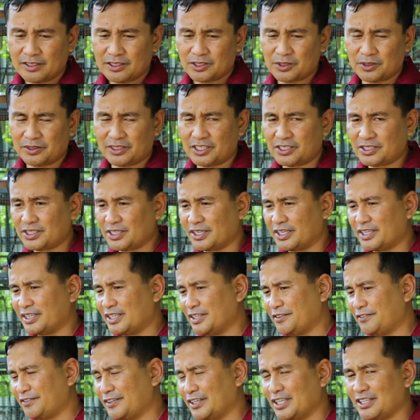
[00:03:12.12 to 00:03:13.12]
So these are
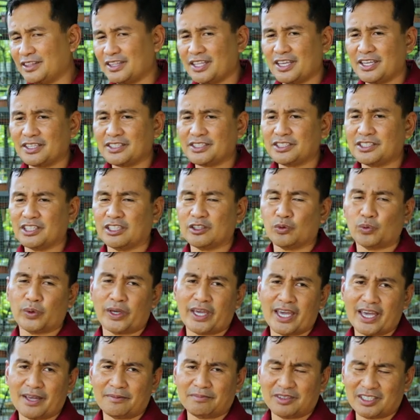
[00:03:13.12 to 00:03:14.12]
the three things that
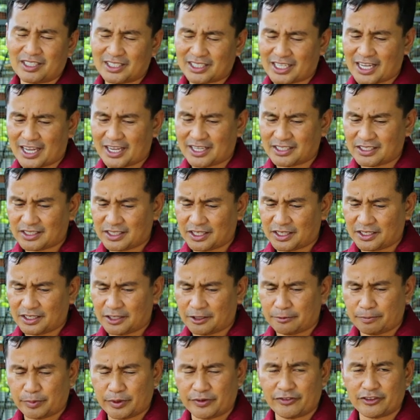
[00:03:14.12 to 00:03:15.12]
we have discussed in
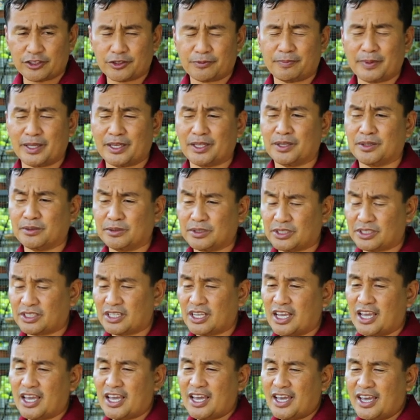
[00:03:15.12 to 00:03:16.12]
our previous
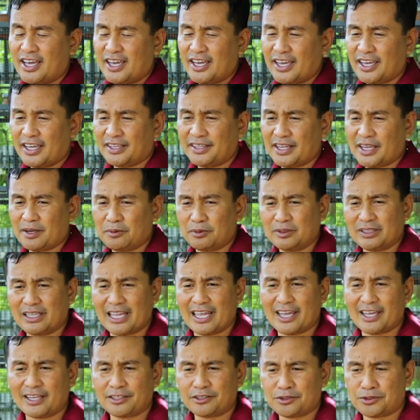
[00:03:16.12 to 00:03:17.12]
videos, and I would
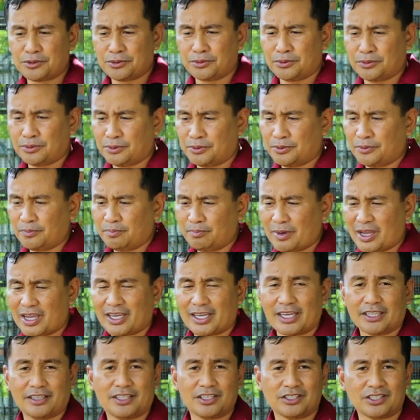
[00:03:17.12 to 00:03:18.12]
like to
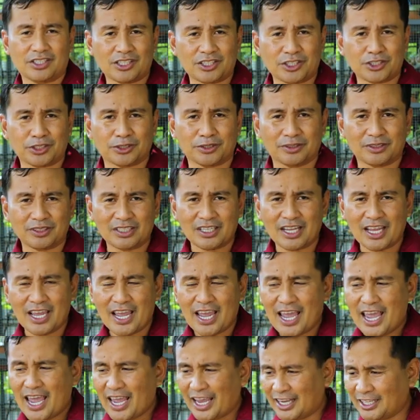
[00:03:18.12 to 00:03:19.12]
make a decision
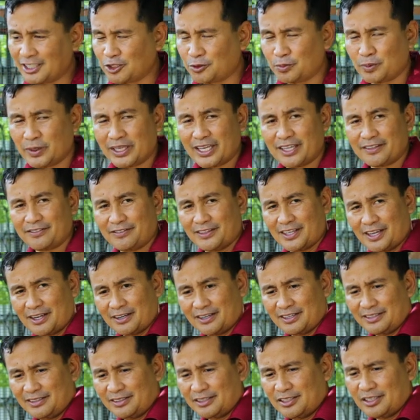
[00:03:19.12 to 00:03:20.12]
as we get
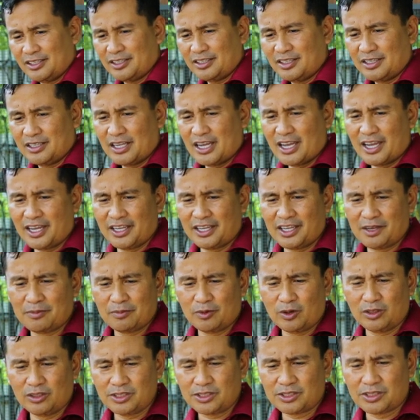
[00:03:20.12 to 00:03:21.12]
there. I
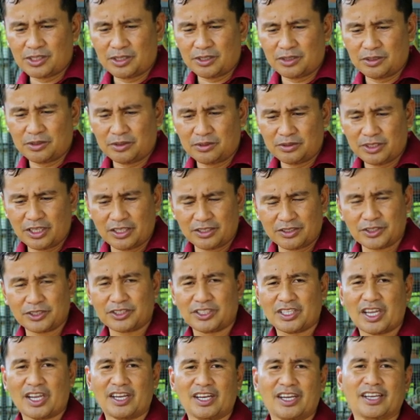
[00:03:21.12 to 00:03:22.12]
am also
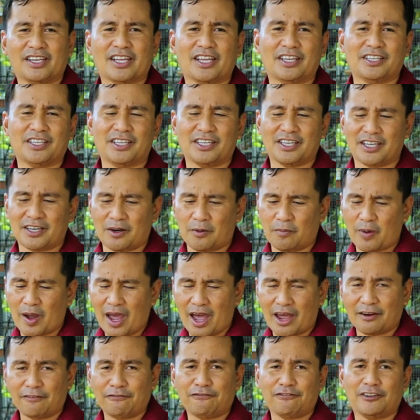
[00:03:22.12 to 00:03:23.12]
entertaining the idea of
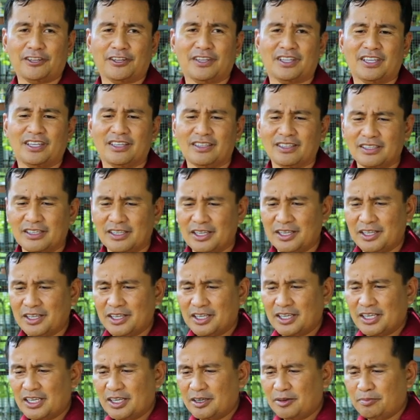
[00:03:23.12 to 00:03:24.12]
hand feeding,
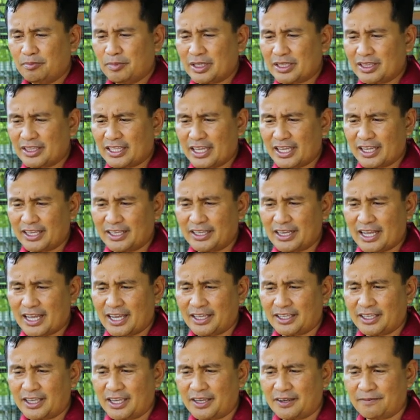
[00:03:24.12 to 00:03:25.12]
but then
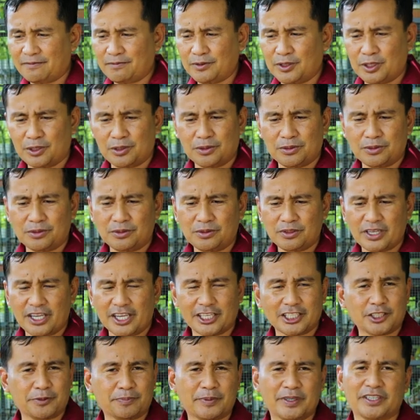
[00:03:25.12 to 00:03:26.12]
I have no
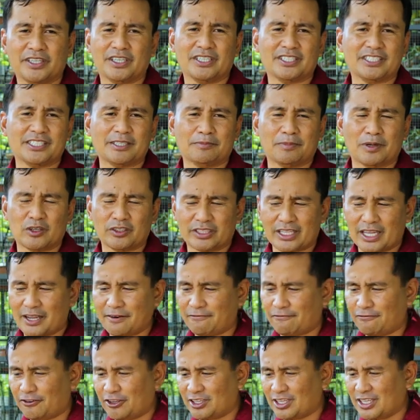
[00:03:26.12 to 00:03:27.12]
experience about
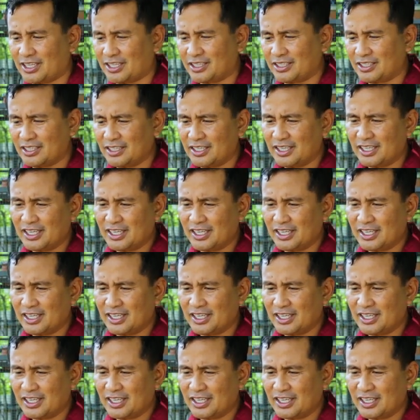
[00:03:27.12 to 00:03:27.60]
hand feeding.